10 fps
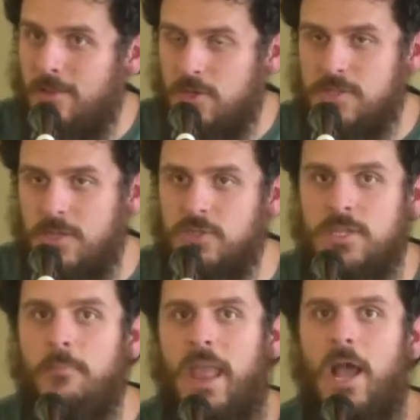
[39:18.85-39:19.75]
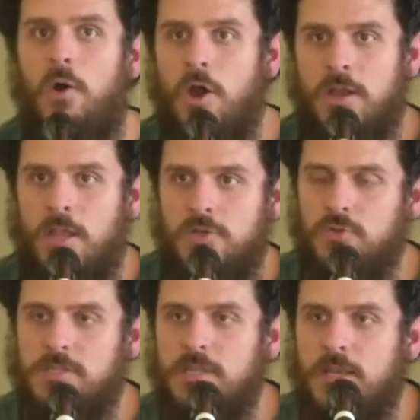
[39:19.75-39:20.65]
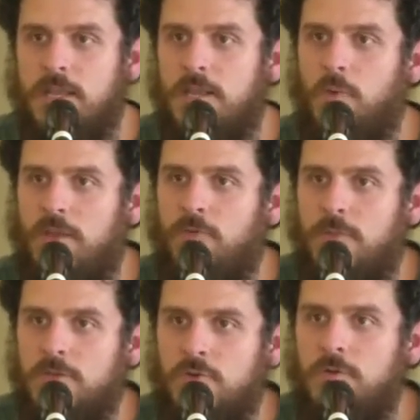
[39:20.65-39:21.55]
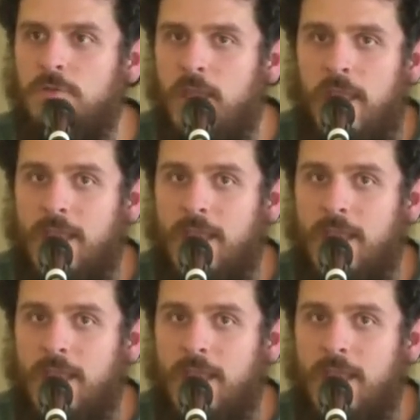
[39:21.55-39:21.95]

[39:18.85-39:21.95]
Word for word: there's there's somehow our country's gonna get away from the truth